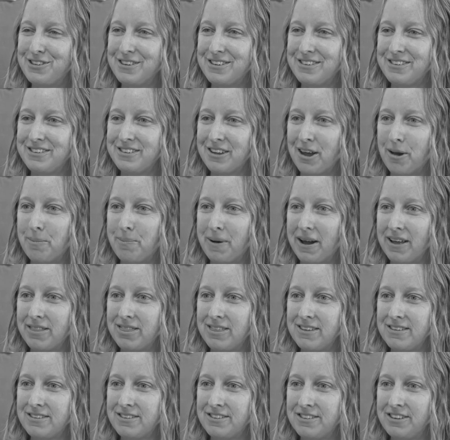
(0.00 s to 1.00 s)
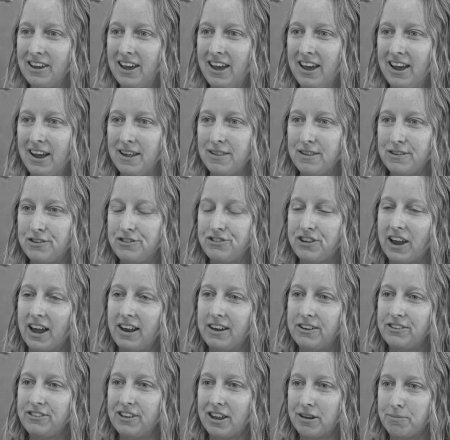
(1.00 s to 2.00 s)
is about this
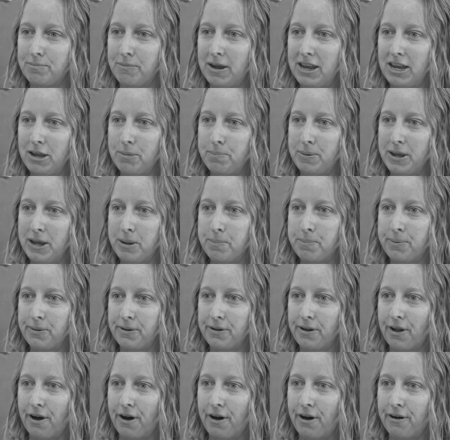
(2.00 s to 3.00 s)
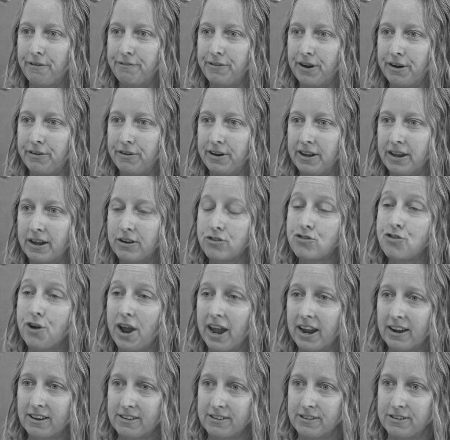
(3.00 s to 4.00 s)
challenge that many people are very
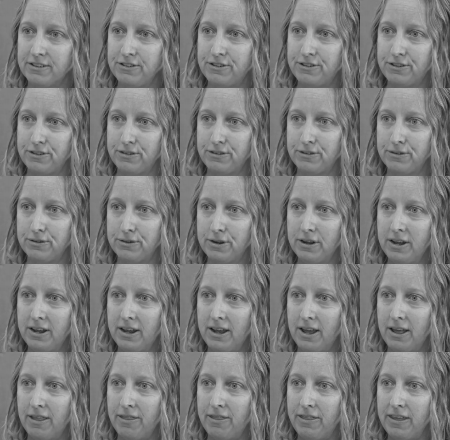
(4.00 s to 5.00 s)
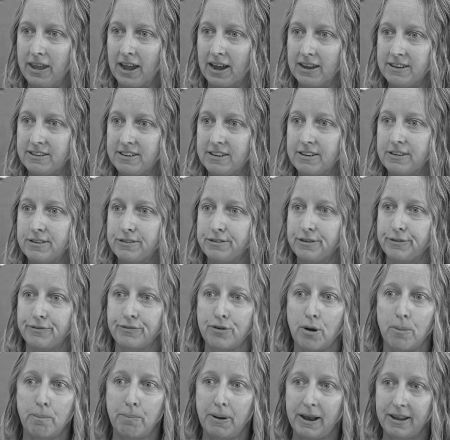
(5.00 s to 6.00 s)
attracted to the ideas of
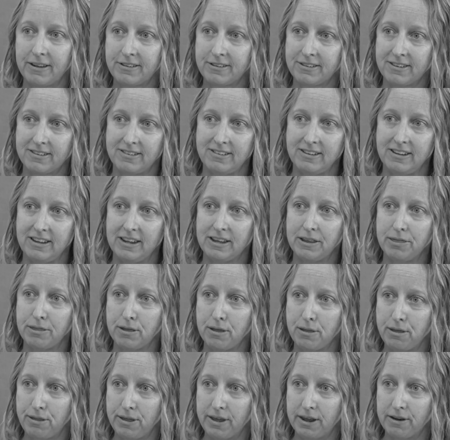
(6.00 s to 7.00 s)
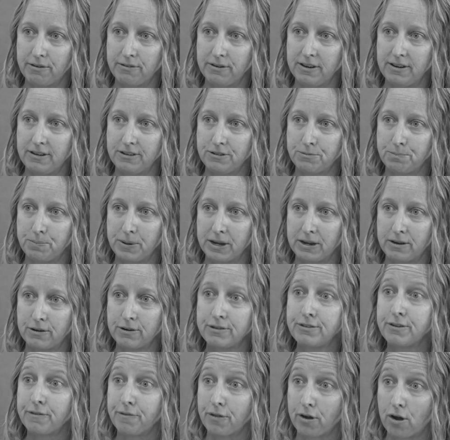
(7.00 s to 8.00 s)
complexity and the theories
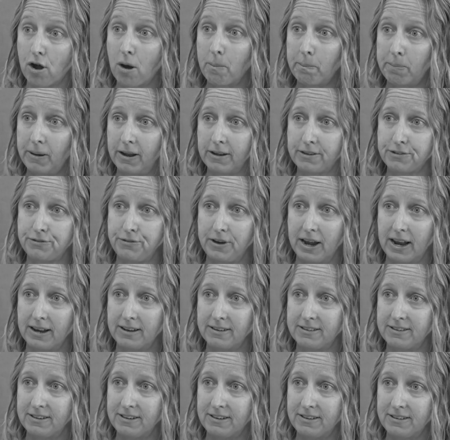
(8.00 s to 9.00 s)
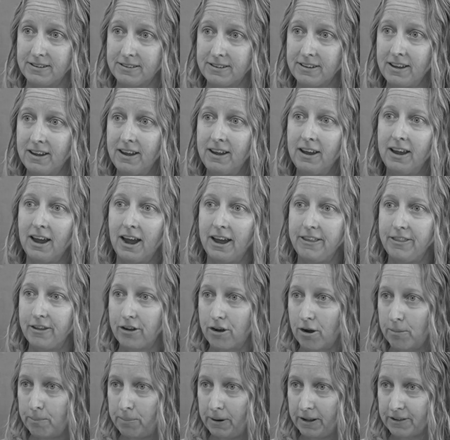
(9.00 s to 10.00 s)
because of the complex realities and the
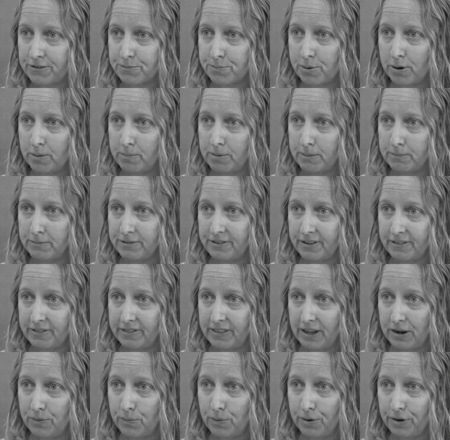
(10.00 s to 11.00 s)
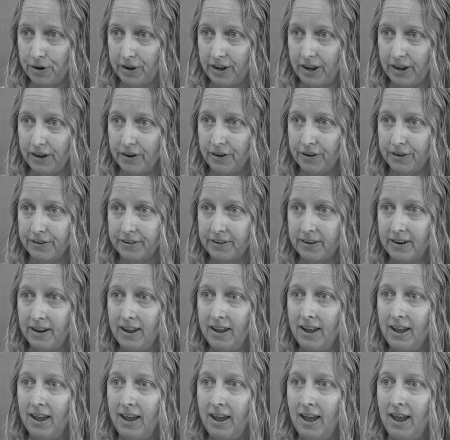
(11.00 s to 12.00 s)
complex problems that they're working on.
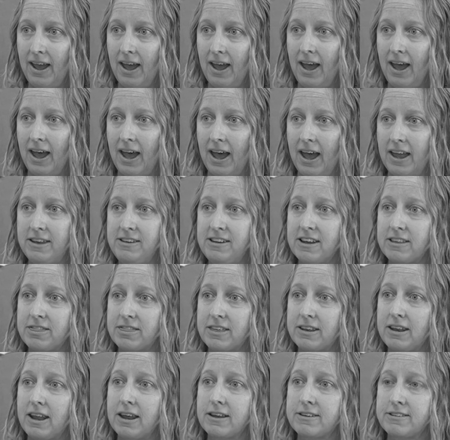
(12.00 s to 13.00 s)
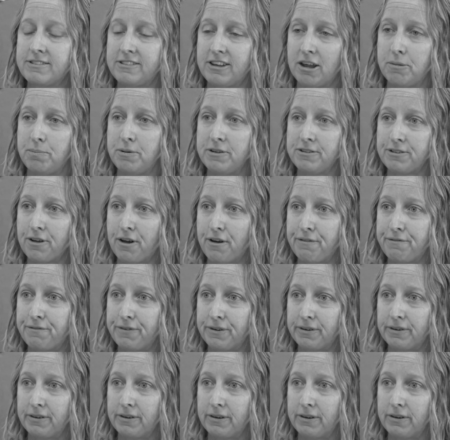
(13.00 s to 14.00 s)
Yes. And yet the next step is
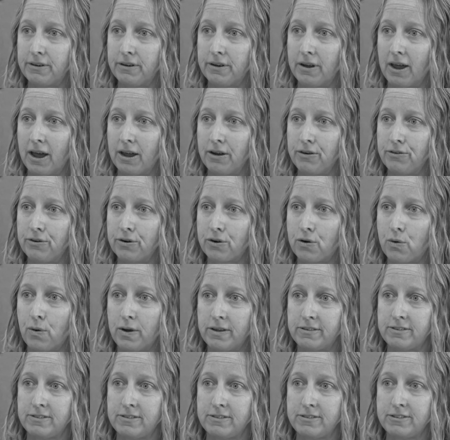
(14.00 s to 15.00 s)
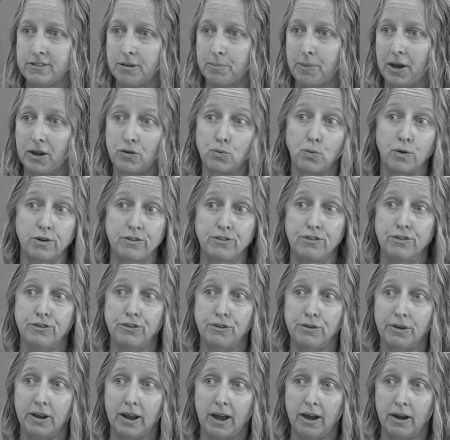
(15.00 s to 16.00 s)
often requests about what to
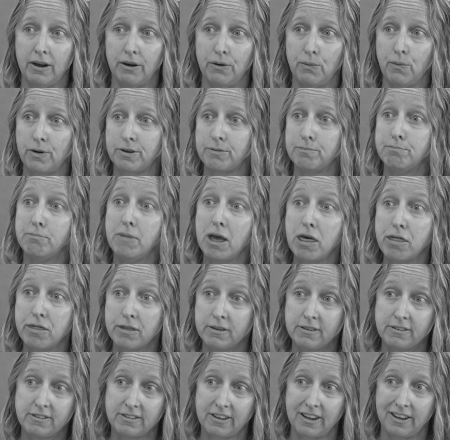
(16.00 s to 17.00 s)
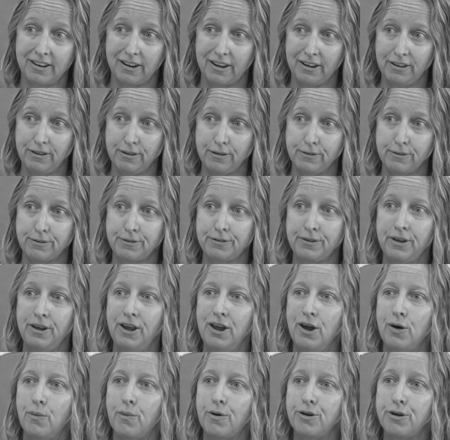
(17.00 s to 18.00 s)
do now, what methods can I use,
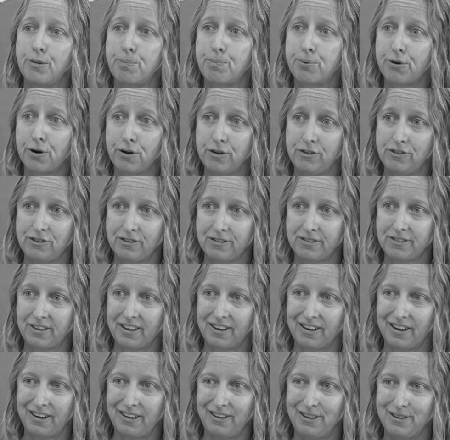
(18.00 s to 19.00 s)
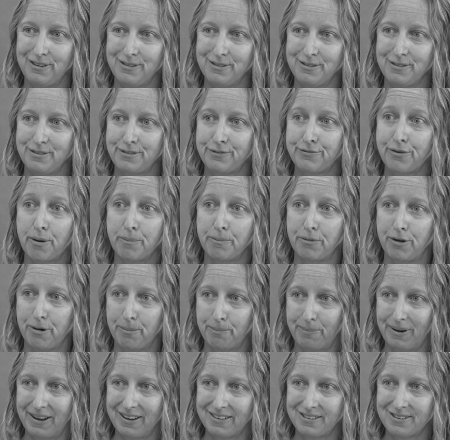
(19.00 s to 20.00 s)
yes. What approaches can I use from
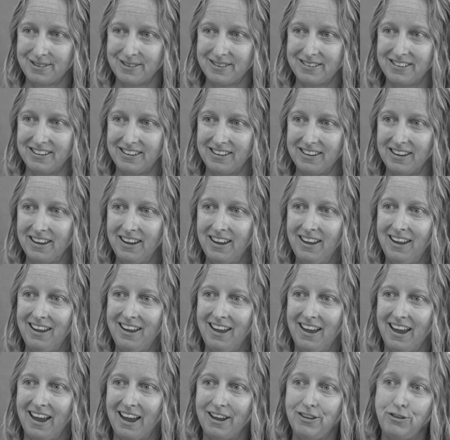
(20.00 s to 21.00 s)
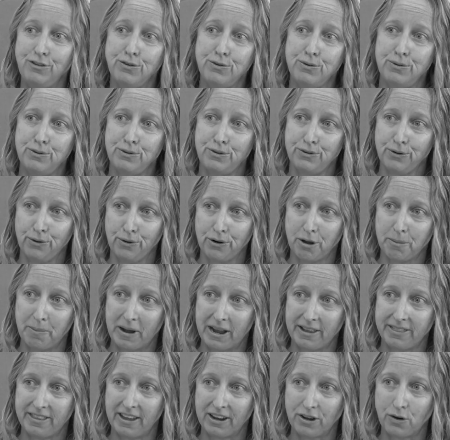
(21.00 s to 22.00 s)
complexity. Yes. And you talk
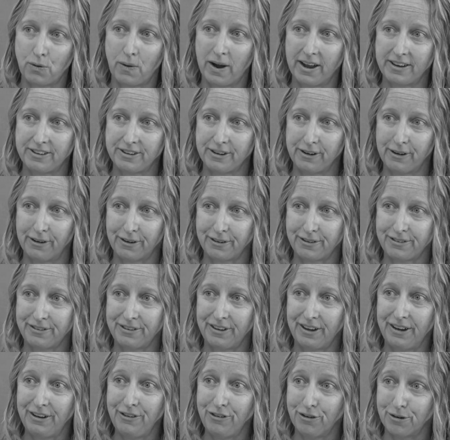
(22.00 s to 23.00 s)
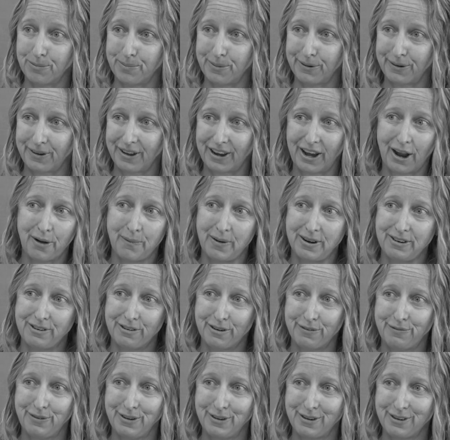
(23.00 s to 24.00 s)
about that quite a lot in your book, and I wonder
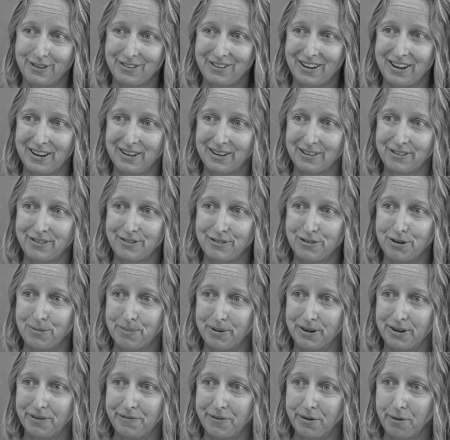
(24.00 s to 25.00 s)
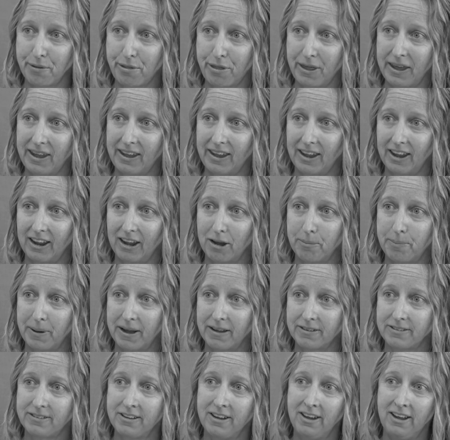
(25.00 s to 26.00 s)
if you could take us through a bit of your thinking
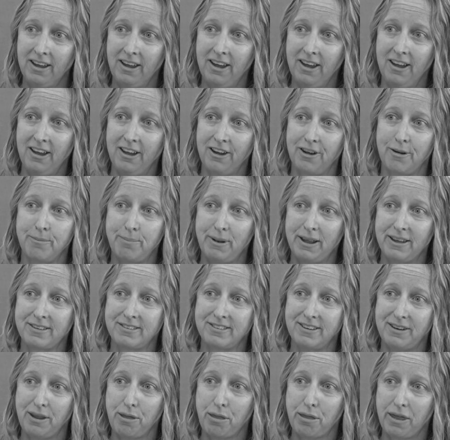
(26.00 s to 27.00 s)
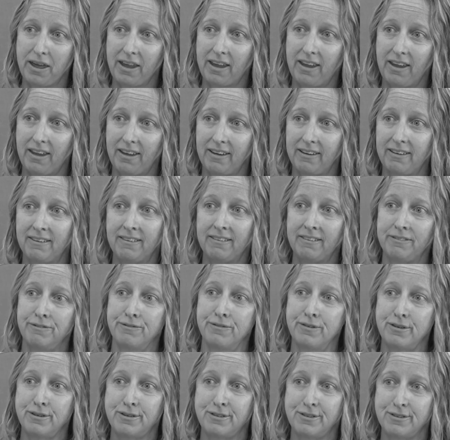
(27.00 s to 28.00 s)
about complexity thinking
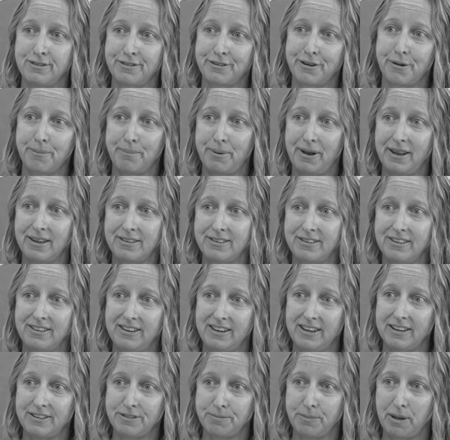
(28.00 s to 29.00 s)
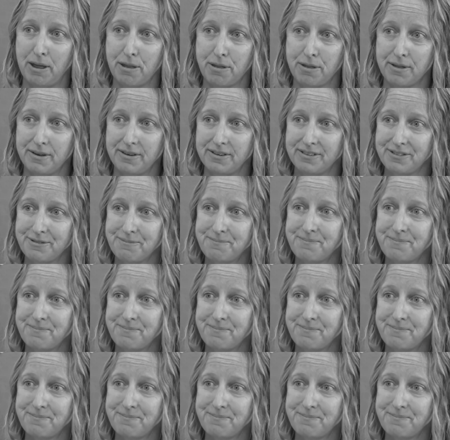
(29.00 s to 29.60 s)
versus complexity as method.